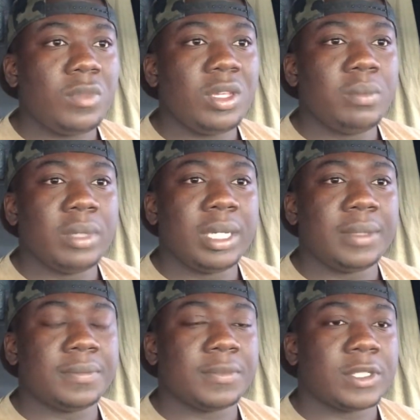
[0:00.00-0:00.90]
But
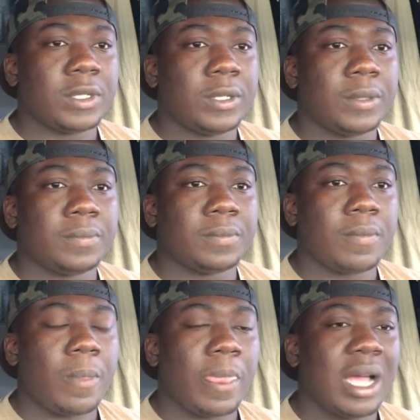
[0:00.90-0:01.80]

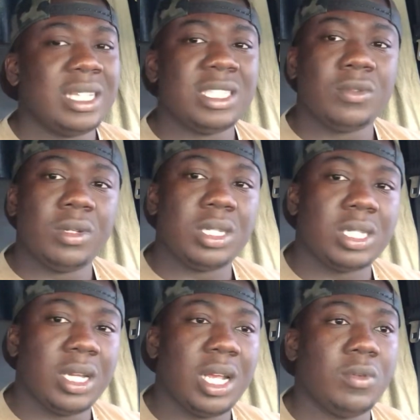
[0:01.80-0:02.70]
I just wanted to share
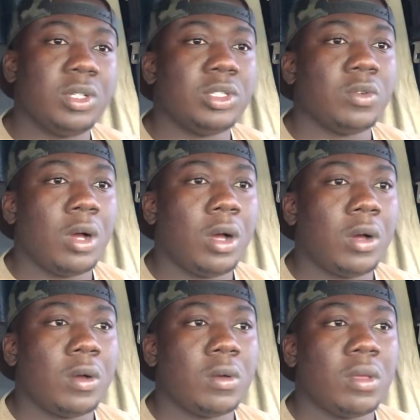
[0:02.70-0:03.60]
that with you all.